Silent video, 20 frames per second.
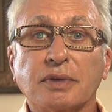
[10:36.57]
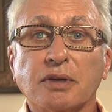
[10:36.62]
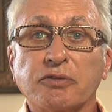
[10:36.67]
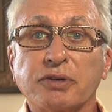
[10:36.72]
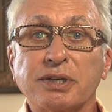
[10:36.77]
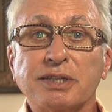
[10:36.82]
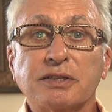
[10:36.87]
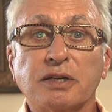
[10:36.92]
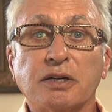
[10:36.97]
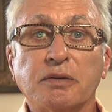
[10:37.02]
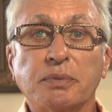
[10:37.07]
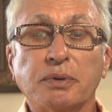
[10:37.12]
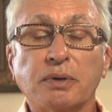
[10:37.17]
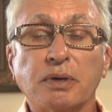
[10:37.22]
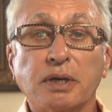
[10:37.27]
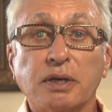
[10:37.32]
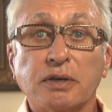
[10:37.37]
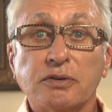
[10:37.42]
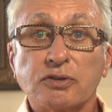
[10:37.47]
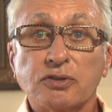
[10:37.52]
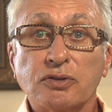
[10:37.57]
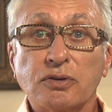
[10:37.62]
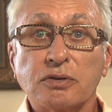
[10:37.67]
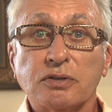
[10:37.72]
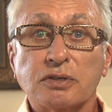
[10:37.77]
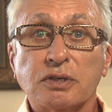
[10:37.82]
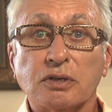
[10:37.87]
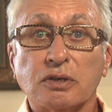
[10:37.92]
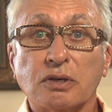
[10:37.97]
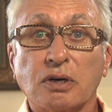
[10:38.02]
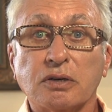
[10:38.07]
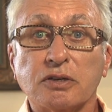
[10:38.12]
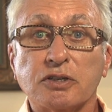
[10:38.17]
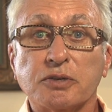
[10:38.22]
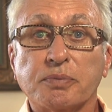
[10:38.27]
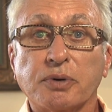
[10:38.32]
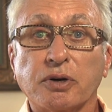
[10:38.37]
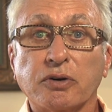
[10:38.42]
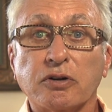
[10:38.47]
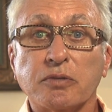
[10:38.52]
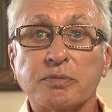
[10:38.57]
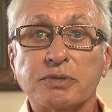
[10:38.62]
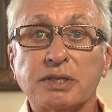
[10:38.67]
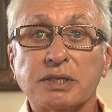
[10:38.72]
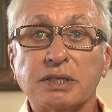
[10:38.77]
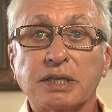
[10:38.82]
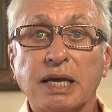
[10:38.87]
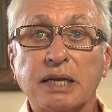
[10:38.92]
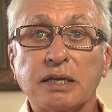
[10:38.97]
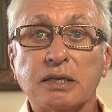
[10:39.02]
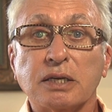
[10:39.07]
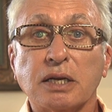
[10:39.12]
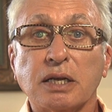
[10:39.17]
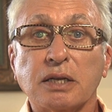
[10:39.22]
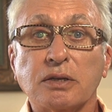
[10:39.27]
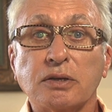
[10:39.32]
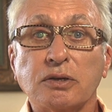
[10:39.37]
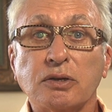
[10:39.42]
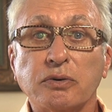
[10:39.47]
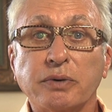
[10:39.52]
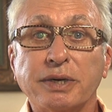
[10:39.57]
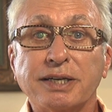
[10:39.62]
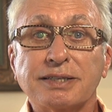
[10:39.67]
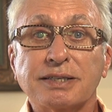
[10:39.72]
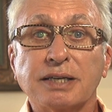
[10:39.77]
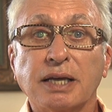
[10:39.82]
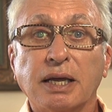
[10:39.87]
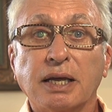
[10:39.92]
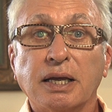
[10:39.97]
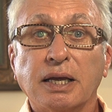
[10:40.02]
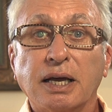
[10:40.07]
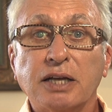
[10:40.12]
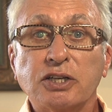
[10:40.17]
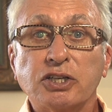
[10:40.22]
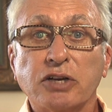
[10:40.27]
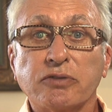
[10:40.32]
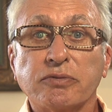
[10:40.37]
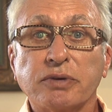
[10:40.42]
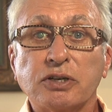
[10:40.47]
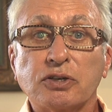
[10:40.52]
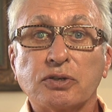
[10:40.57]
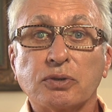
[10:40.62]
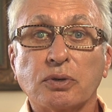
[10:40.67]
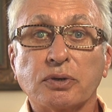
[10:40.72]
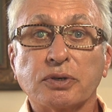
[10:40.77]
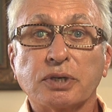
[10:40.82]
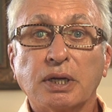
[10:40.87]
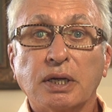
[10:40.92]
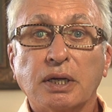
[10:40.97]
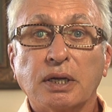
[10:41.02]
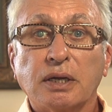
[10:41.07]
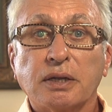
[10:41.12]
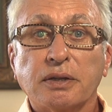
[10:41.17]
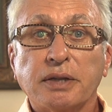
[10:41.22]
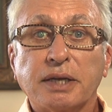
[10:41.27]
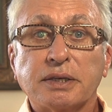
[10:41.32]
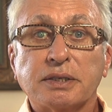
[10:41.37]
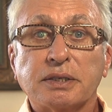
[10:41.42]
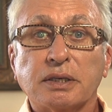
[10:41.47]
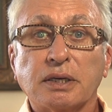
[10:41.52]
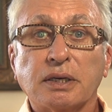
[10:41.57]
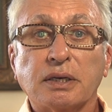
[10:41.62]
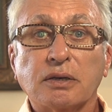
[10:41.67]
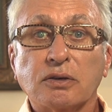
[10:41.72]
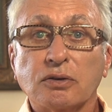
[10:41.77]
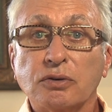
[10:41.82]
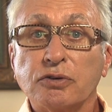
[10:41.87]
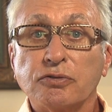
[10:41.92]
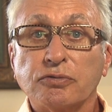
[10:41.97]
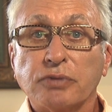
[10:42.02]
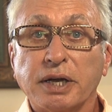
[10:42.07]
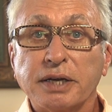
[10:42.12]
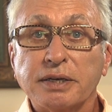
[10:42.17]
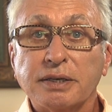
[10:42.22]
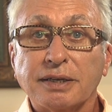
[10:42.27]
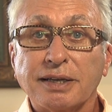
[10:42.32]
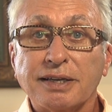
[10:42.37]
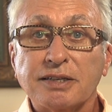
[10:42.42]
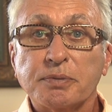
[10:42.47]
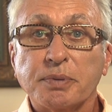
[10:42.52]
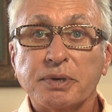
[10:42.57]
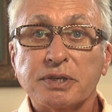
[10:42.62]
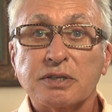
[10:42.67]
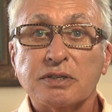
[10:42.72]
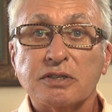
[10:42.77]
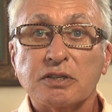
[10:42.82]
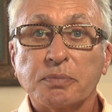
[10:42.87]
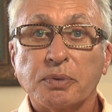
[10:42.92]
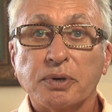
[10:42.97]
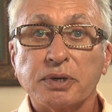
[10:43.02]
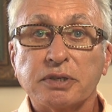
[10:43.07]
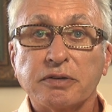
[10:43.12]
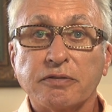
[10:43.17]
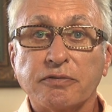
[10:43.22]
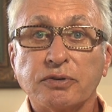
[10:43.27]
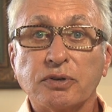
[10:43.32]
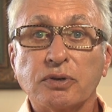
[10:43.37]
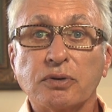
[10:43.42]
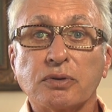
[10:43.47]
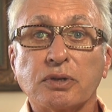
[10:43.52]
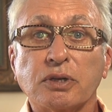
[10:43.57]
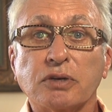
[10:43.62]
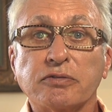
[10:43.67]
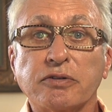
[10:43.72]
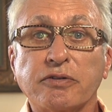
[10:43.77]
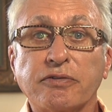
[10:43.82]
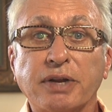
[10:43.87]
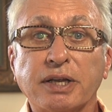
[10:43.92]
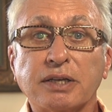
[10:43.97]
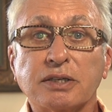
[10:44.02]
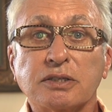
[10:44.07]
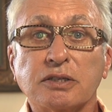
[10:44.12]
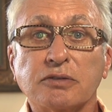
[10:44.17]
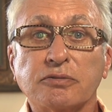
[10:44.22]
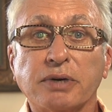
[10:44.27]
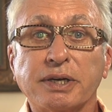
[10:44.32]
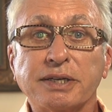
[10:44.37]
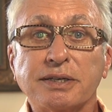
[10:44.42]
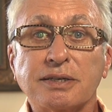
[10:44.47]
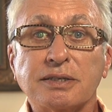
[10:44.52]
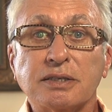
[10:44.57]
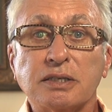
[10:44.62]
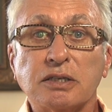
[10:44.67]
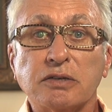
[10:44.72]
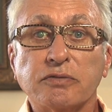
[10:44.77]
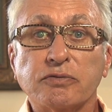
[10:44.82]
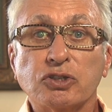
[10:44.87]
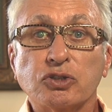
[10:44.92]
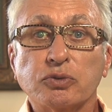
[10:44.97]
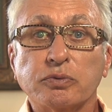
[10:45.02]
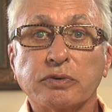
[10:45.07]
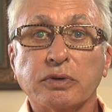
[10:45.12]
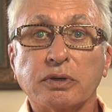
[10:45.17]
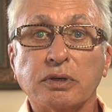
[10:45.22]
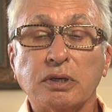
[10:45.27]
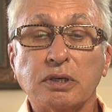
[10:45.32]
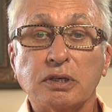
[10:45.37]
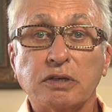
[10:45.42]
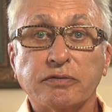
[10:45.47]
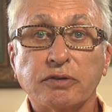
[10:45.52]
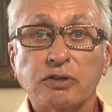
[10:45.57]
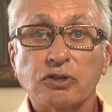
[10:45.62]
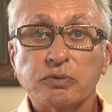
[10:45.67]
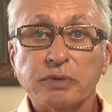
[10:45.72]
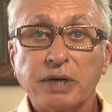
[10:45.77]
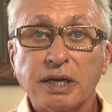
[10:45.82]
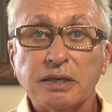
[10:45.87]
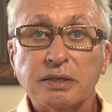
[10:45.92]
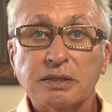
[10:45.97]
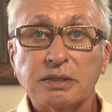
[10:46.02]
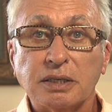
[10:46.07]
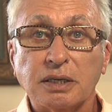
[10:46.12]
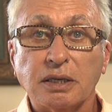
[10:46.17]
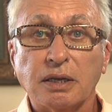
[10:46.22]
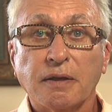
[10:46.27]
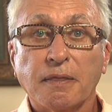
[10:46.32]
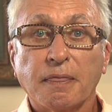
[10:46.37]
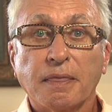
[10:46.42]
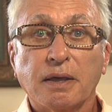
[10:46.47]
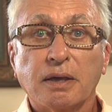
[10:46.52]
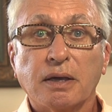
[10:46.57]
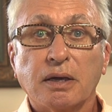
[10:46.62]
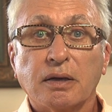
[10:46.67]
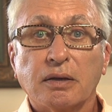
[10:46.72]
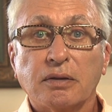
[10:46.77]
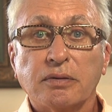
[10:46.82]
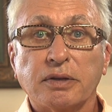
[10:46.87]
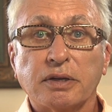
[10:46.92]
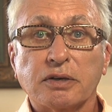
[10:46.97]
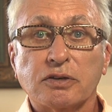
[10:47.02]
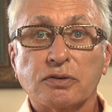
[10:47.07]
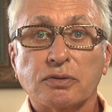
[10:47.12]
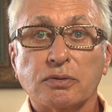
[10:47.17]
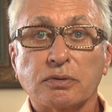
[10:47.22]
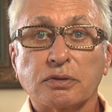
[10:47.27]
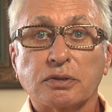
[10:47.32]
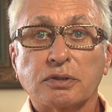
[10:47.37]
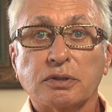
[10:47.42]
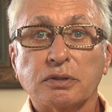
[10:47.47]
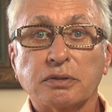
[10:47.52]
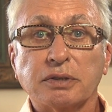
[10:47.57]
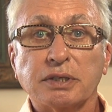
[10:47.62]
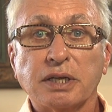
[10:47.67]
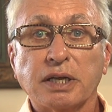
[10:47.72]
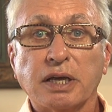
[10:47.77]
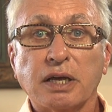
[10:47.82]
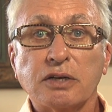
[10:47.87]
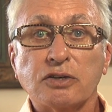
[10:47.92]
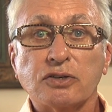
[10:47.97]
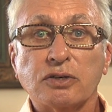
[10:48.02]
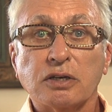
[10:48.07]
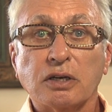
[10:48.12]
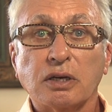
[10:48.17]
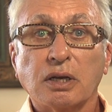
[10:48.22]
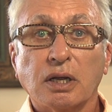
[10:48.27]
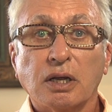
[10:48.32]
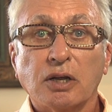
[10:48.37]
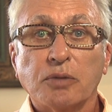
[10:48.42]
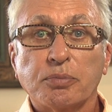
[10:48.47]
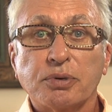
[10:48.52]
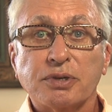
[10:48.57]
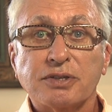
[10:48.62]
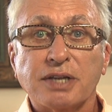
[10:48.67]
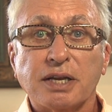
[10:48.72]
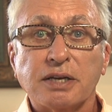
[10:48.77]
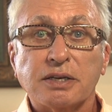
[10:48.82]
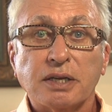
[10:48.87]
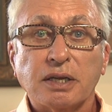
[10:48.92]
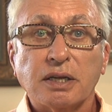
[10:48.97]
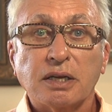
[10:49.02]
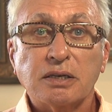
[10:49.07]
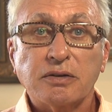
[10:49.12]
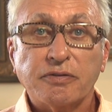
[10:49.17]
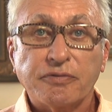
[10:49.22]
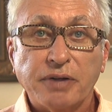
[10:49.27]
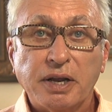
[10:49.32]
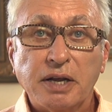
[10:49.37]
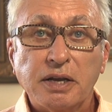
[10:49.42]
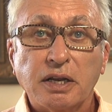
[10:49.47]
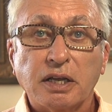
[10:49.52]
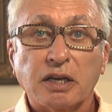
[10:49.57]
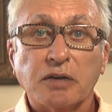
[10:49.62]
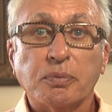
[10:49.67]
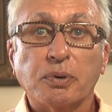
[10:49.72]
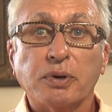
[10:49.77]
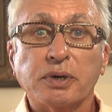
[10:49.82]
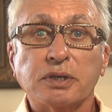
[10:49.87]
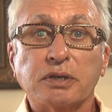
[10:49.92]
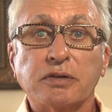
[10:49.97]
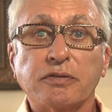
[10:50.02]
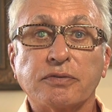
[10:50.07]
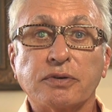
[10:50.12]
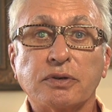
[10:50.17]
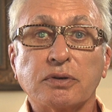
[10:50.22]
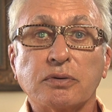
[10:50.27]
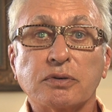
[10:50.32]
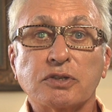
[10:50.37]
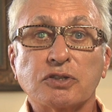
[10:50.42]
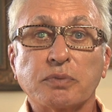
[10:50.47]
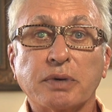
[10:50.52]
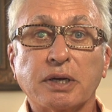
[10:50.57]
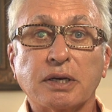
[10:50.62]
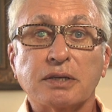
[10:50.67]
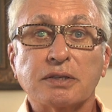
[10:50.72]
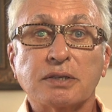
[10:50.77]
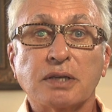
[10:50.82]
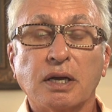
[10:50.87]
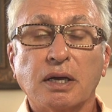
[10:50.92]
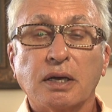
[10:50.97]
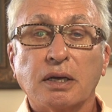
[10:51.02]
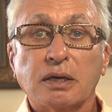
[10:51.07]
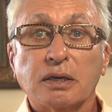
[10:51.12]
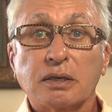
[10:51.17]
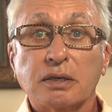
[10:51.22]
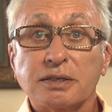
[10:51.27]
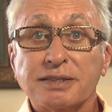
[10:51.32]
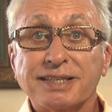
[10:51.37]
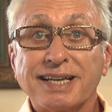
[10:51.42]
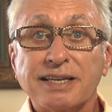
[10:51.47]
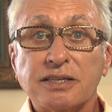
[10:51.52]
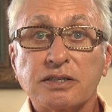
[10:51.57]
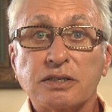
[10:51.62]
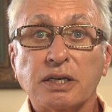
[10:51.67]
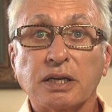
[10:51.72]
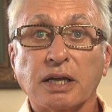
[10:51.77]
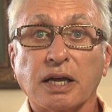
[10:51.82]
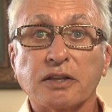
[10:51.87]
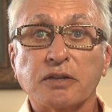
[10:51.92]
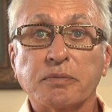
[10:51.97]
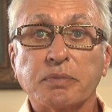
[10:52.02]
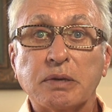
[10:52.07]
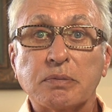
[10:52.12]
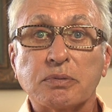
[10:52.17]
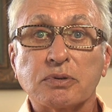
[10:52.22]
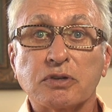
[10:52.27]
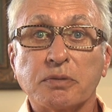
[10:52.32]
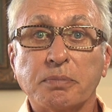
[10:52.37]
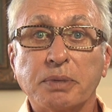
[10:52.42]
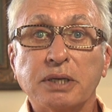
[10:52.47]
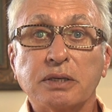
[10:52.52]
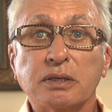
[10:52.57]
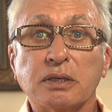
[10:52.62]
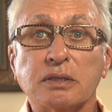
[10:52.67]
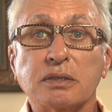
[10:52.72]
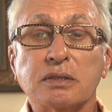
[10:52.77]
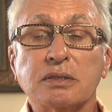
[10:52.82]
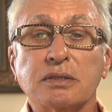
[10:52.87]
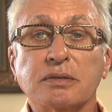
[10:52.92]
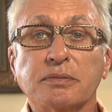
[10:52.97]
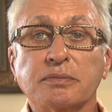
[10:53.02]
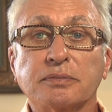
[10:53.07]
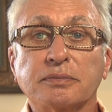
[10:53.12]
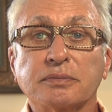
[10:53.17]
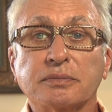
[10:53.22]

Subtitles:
For example, students in college programs in Canada and the US are generally taught that good writing expresses a point of view that reflects the writer's individuality. They're taught to engage in presenting and defending a point of view, as well as contesting other people's opinions.